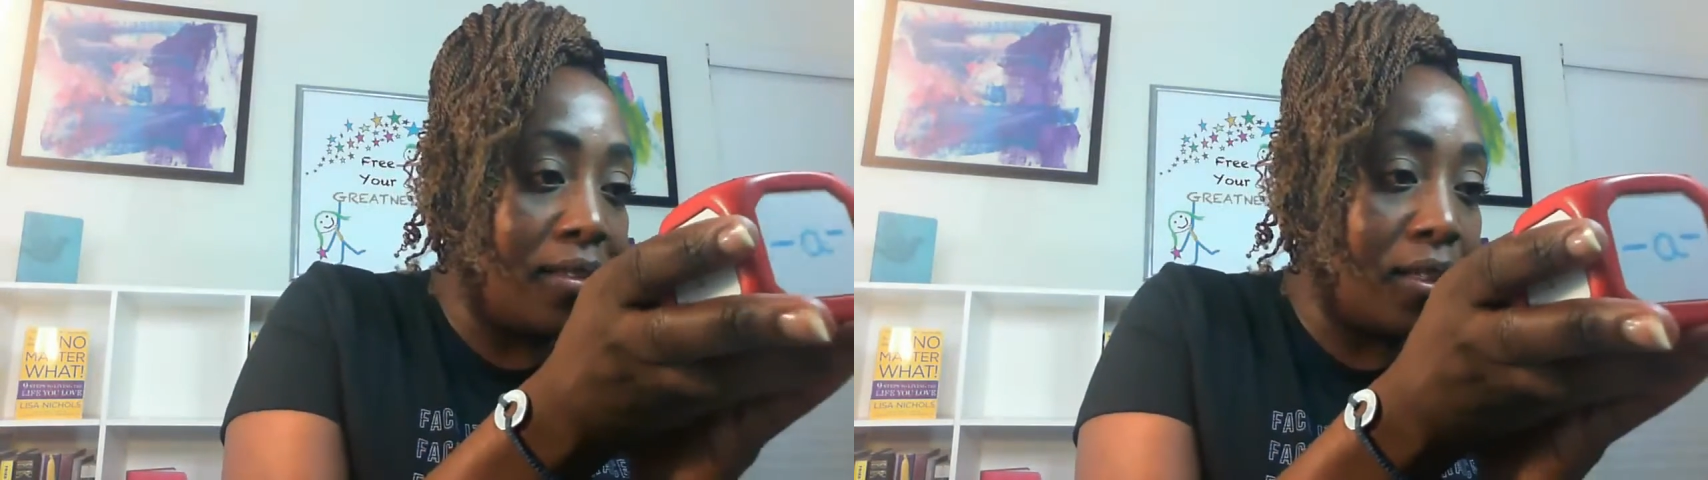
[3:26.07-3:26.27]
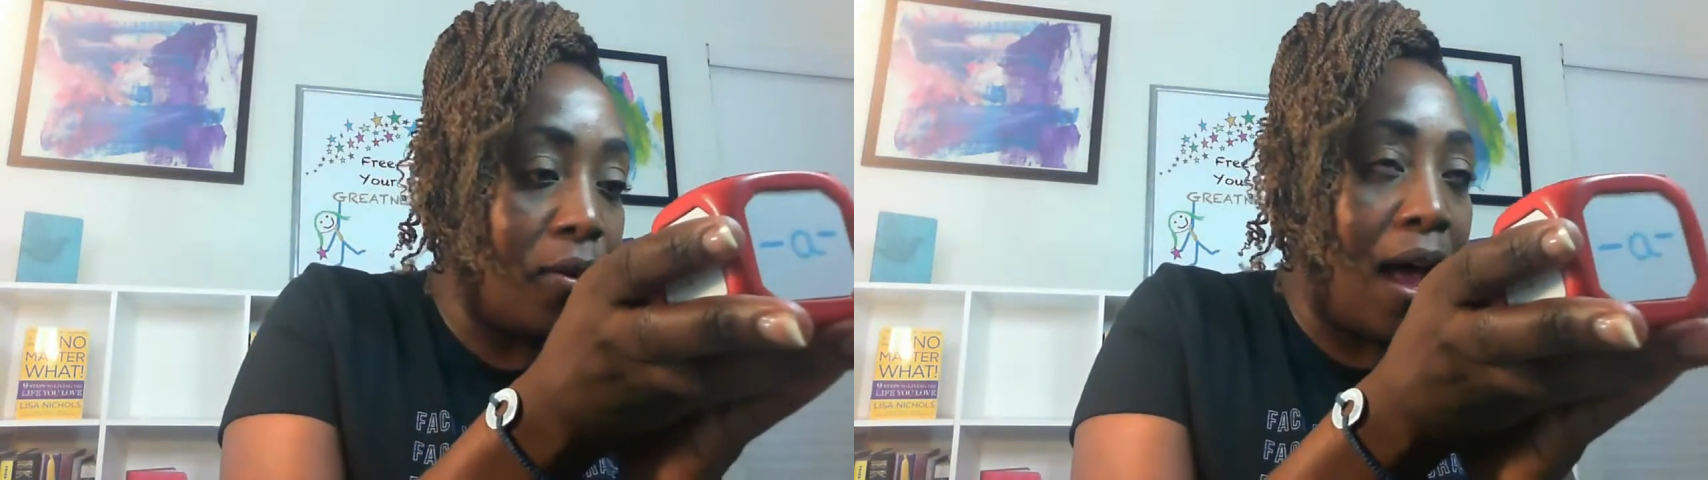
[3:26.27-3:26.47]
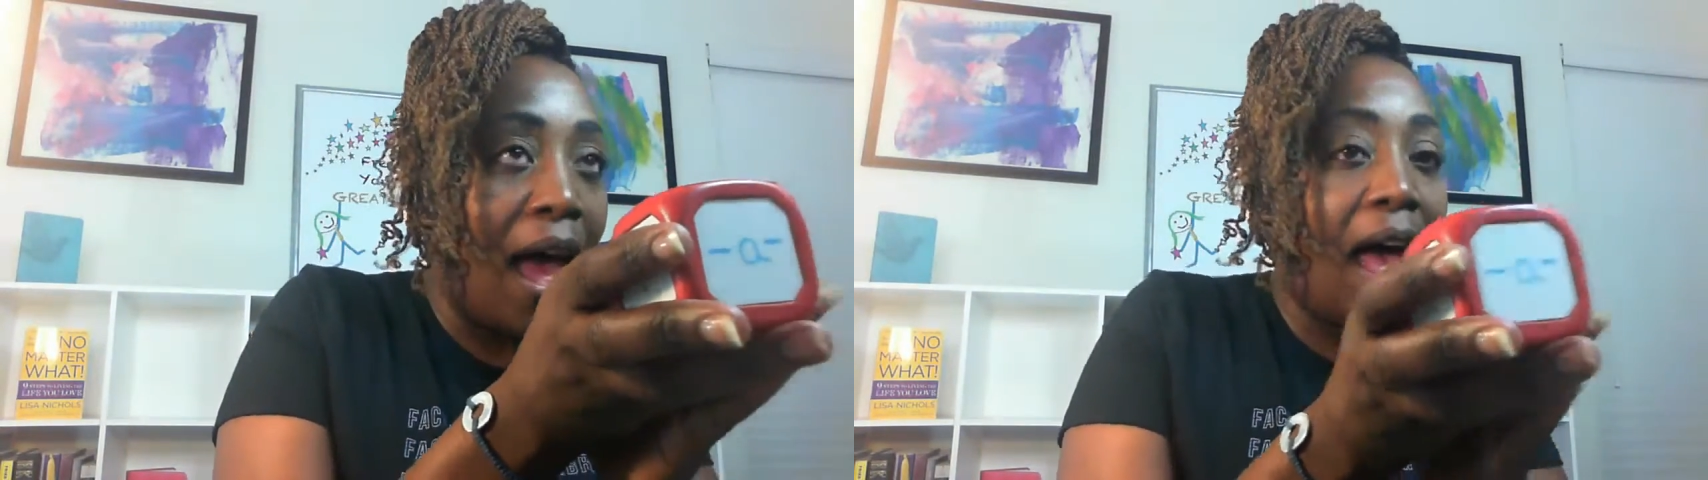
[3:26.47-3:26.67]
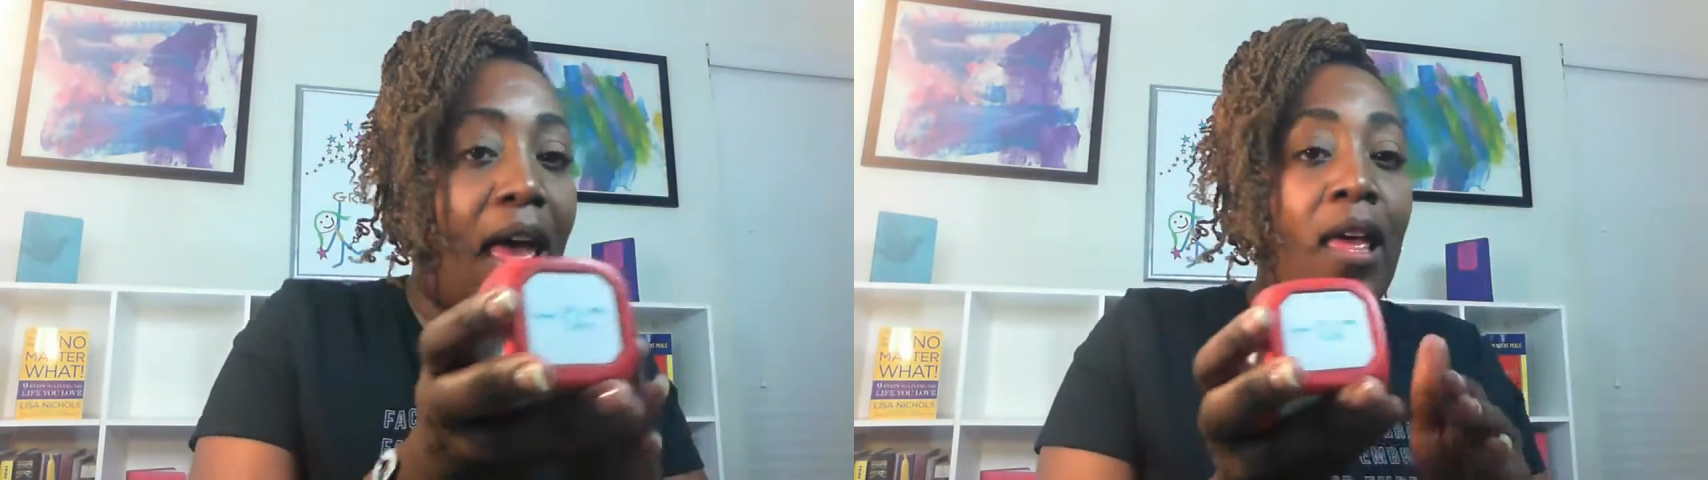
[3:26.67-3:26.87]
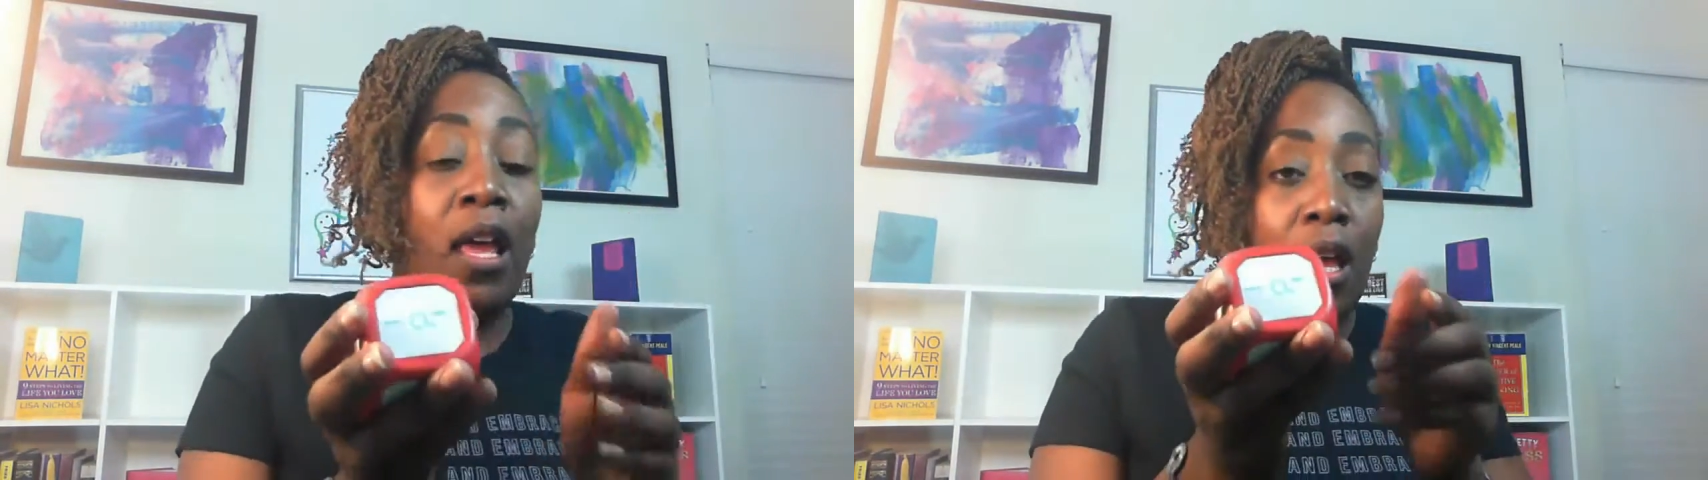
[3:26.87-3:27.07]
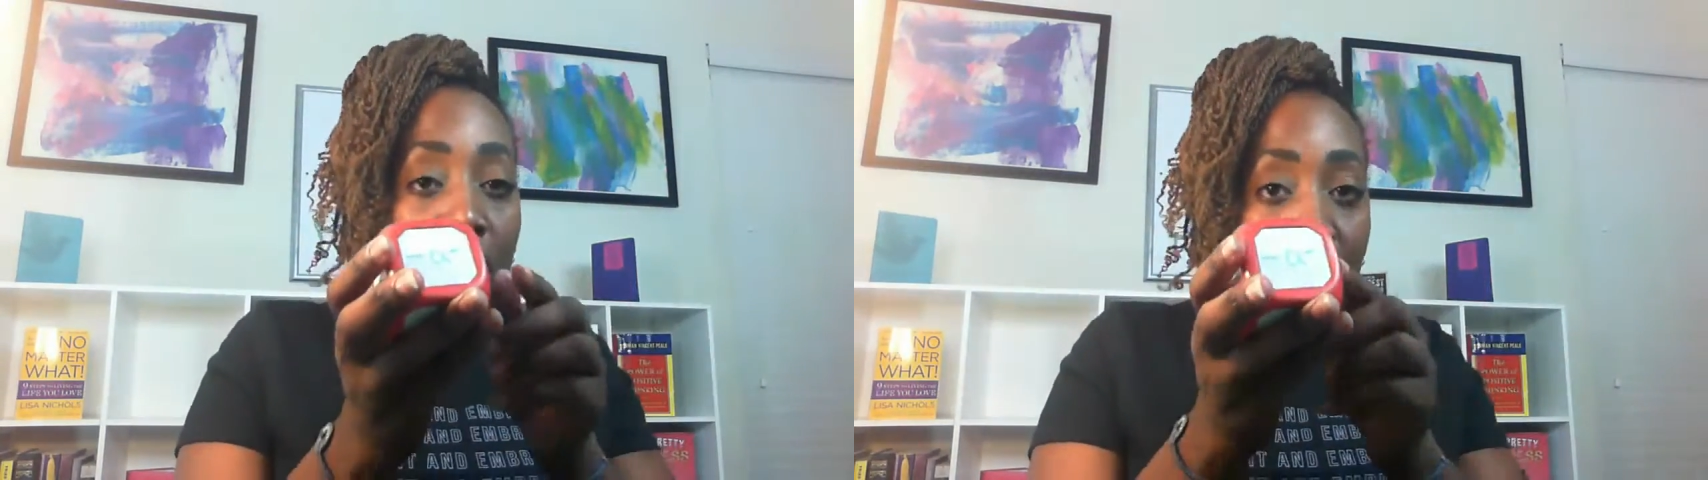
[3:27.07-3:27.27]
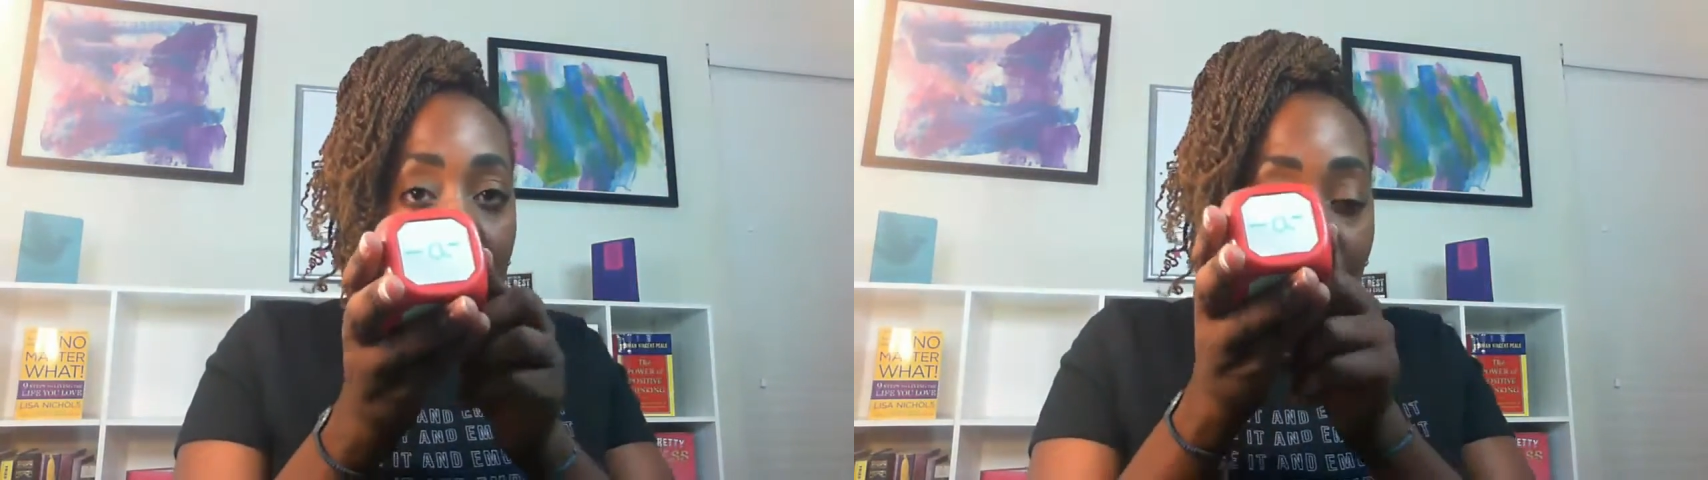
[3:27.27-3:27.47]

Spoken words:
So again,